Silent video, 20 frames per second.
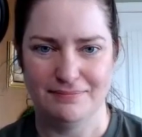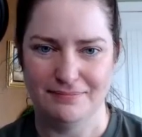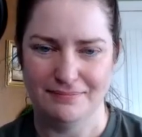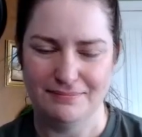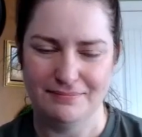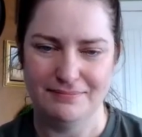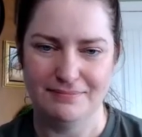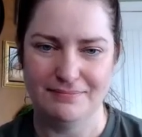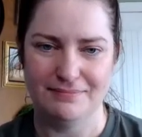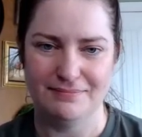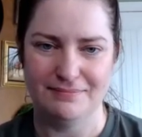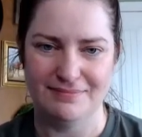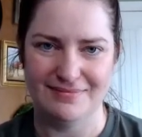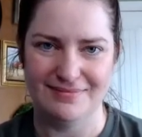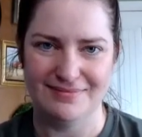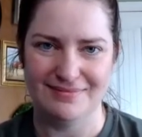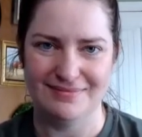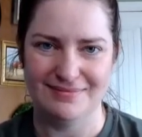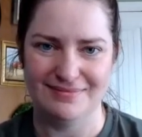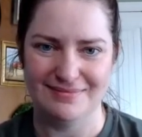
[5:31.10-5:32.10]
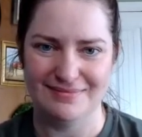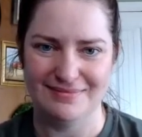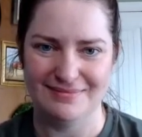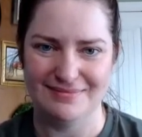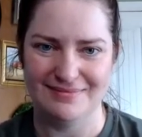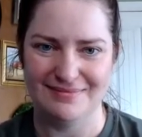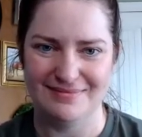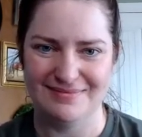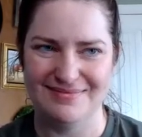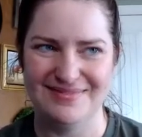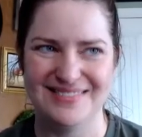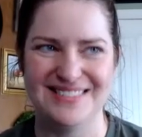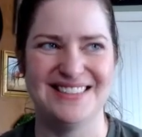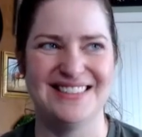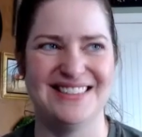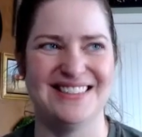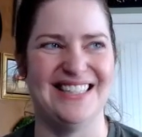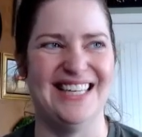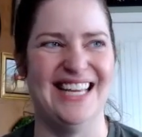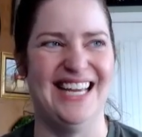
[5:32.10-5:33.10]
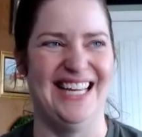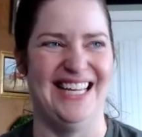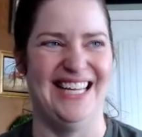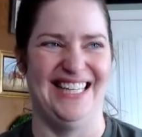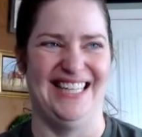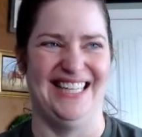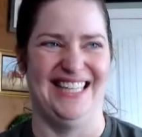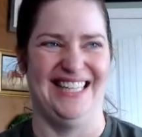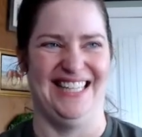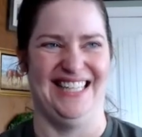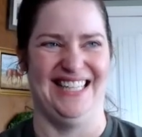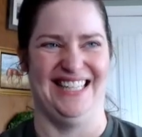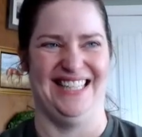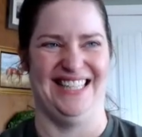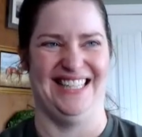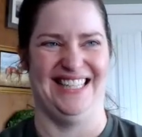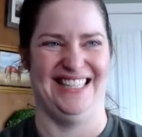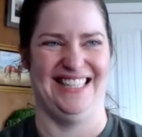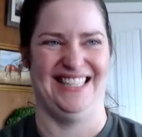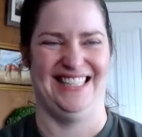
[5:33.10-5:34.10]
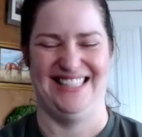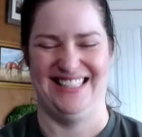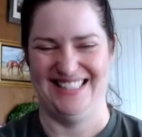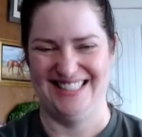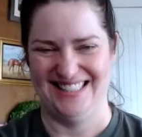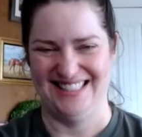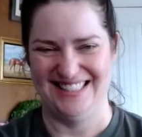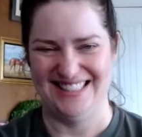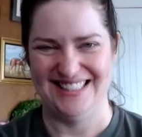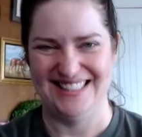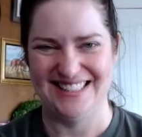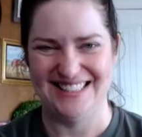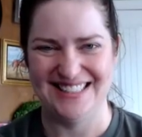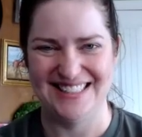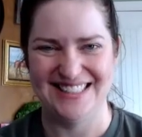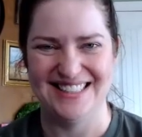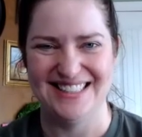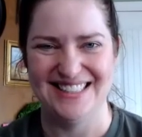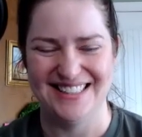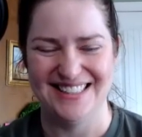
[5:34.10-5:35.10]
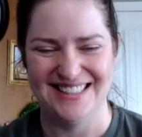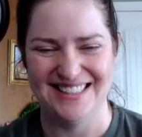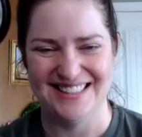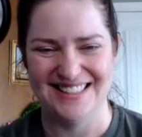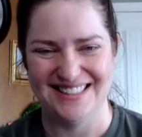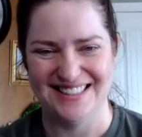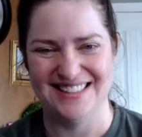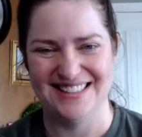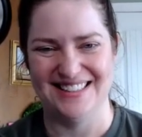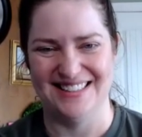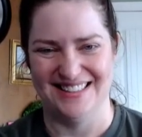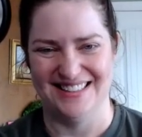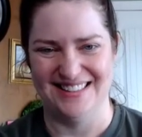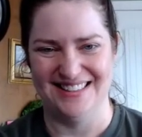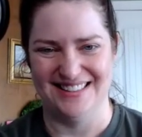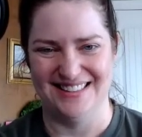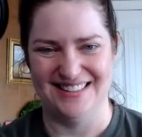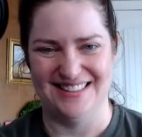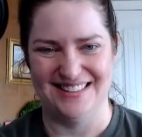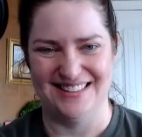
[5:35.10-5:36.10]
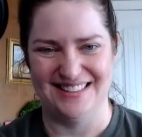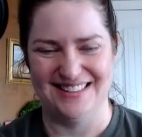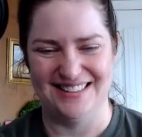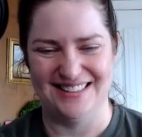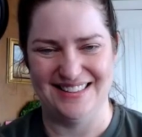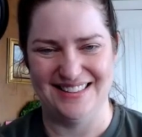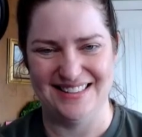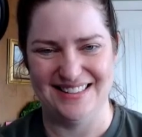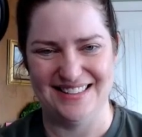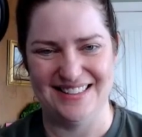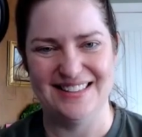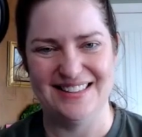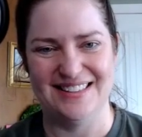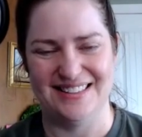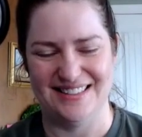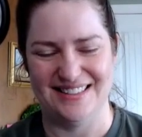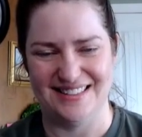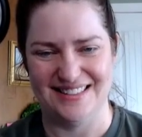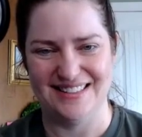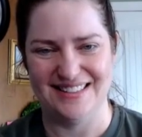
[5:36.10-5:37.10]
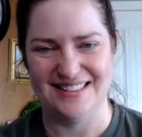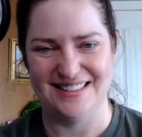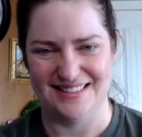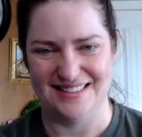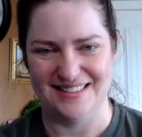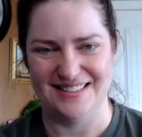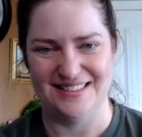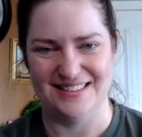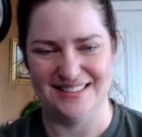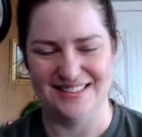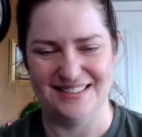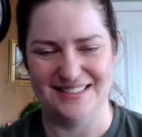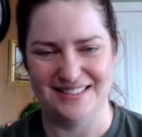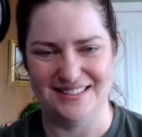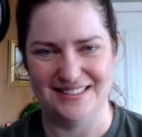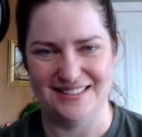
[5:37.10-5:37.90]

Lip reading: (not speaking)